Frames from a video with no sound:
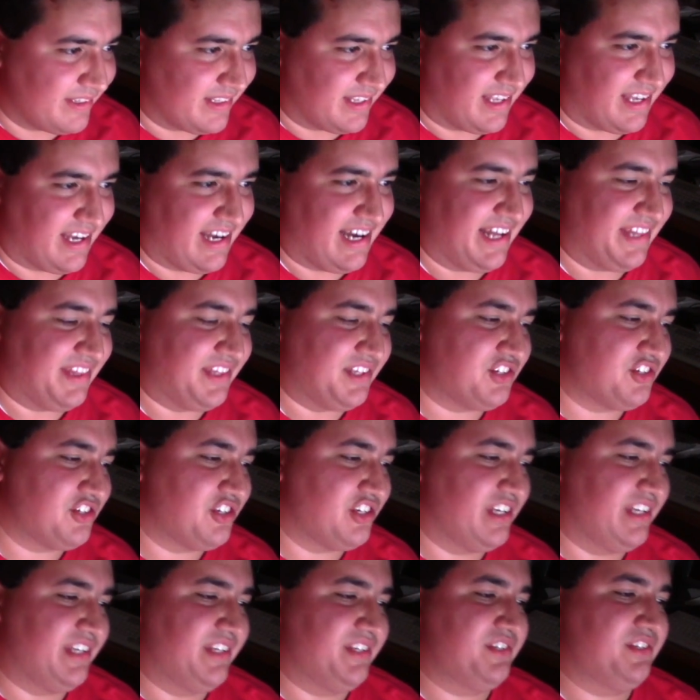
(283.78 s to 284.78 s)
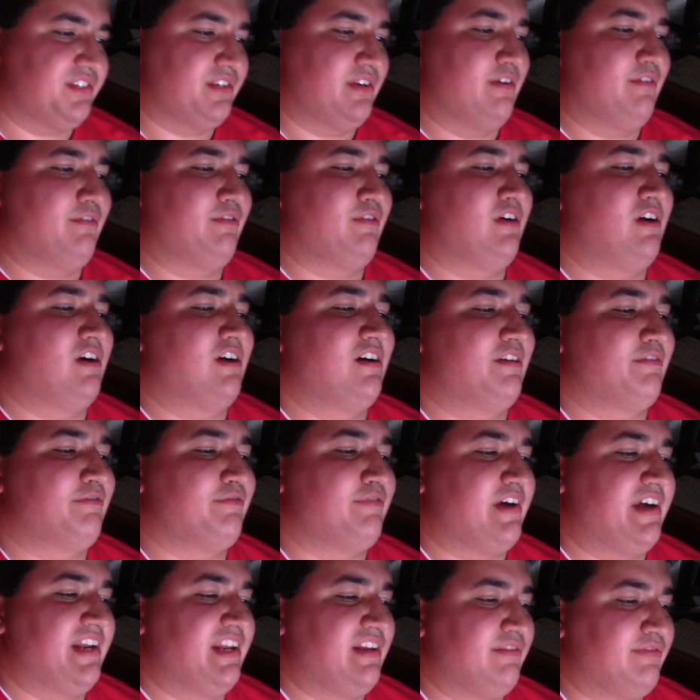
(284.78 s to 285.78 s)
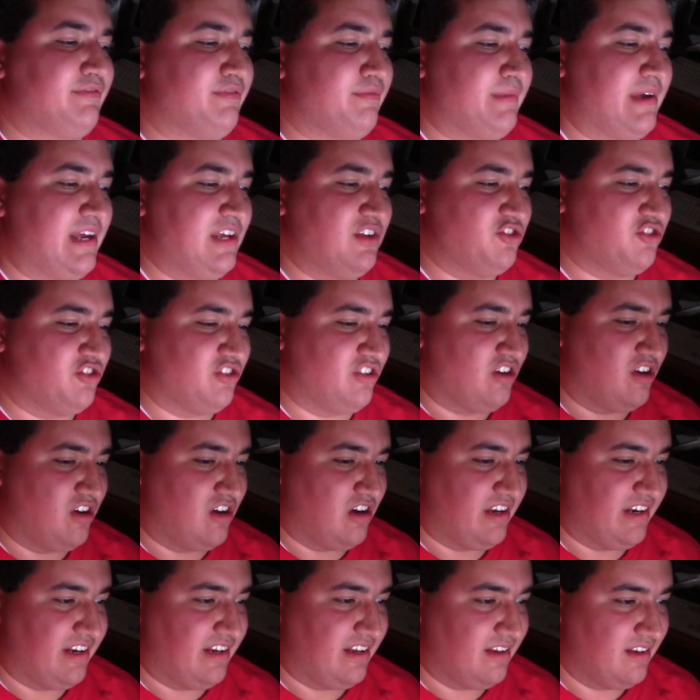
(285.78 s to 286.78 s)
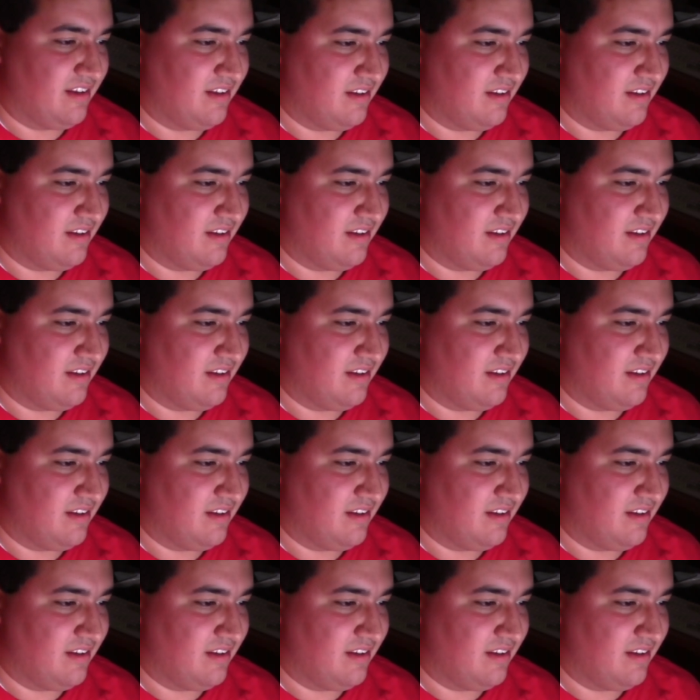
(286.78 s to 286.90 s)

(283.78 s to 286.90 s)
God, this shit is so hard to find information on.